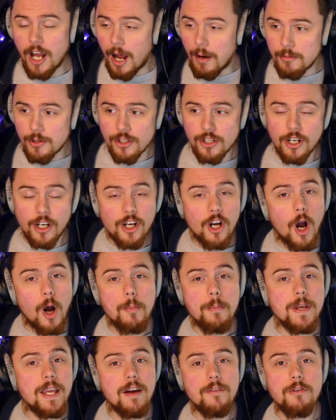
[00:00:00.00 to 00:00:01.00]
I'm just going to
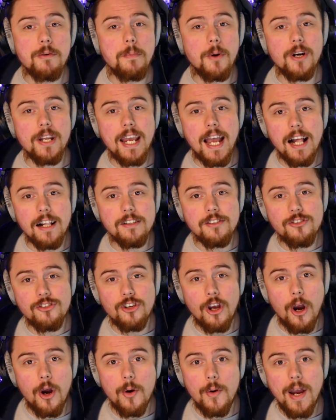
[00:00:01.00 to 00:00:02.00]
copy everybody else.
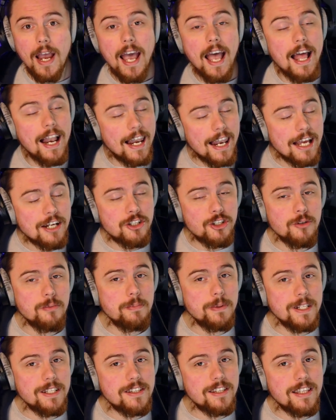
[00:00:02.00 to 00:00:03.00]
So let's
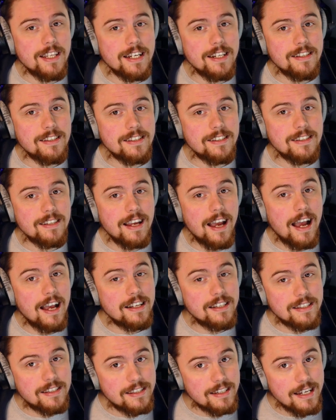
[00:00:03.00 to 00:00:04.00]
jump into this,
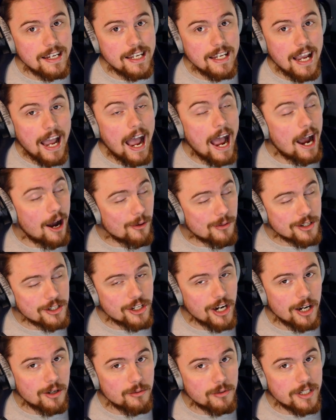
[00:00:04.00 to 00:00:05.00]
see how the
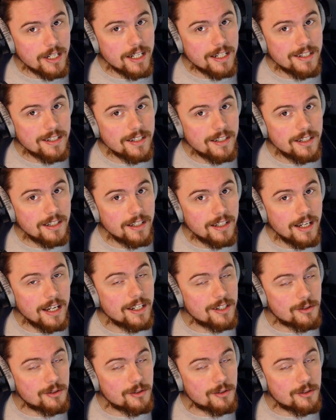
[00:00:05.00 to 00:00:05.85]
channel did in